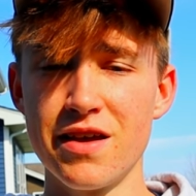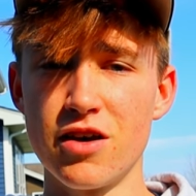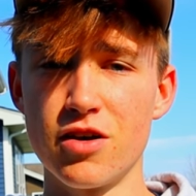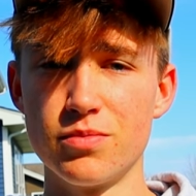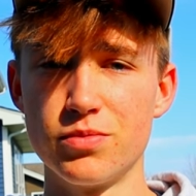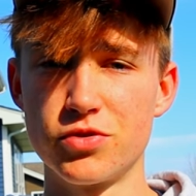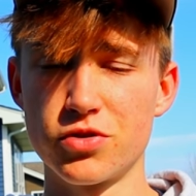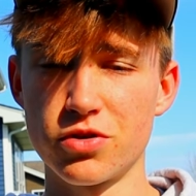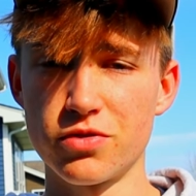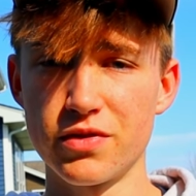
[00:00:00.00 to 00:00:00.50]

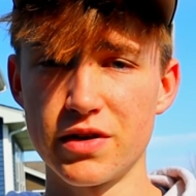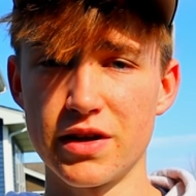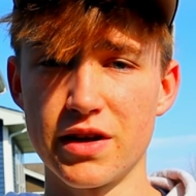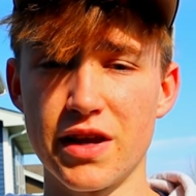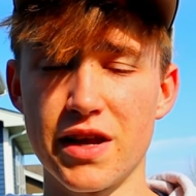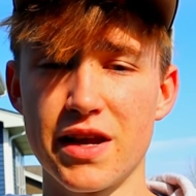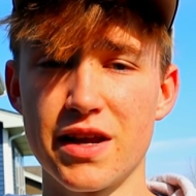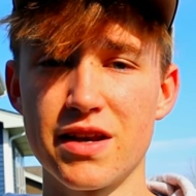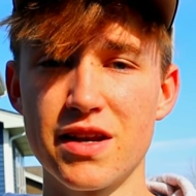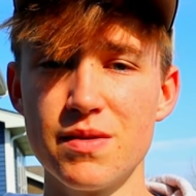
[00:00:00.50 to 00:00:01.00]

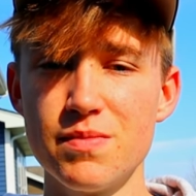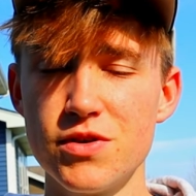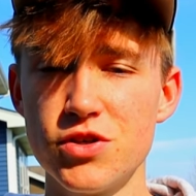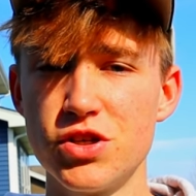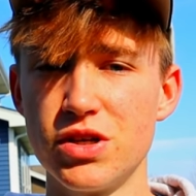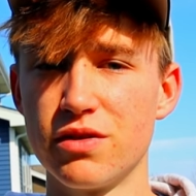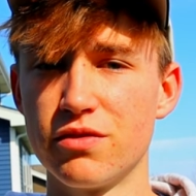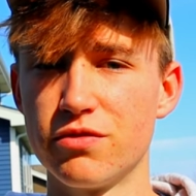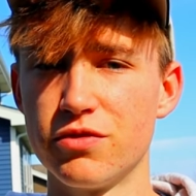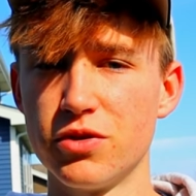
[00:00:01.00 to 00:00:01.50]
observing and
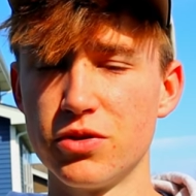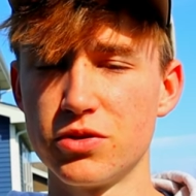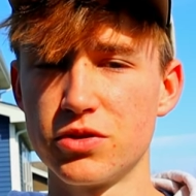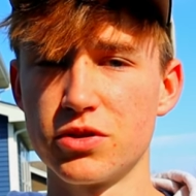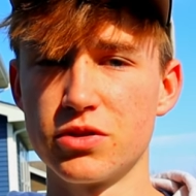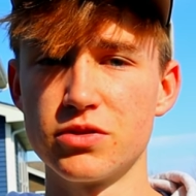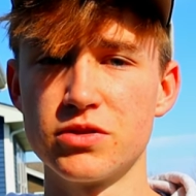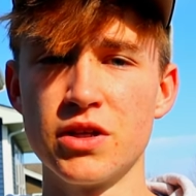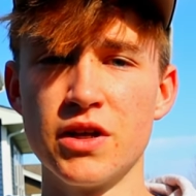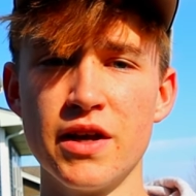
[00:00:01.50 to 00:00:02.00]
imaging
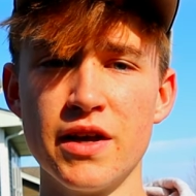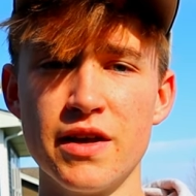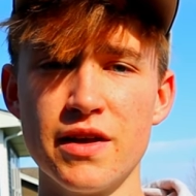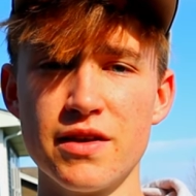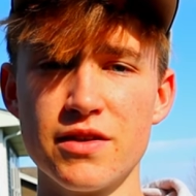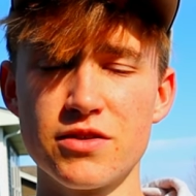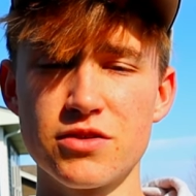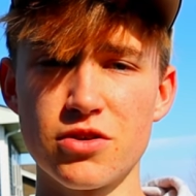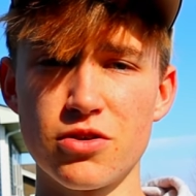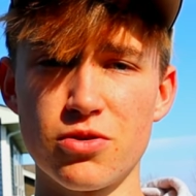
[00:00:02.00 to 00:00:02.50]
filters
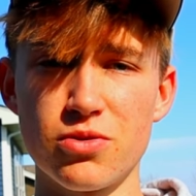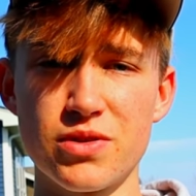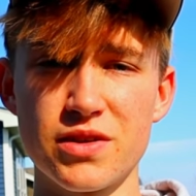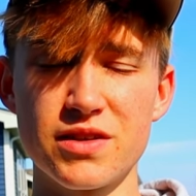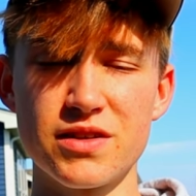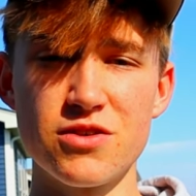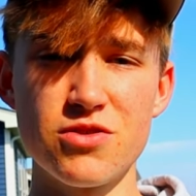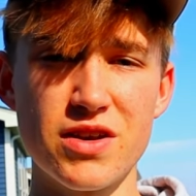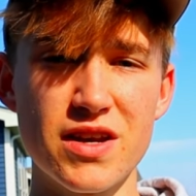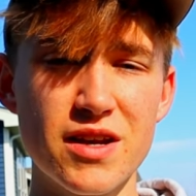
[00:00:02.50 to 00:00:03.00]
so
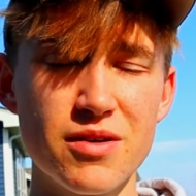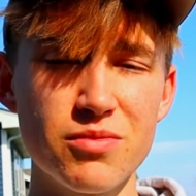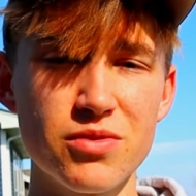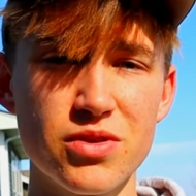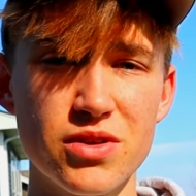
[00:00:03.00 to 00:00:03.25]
that you can't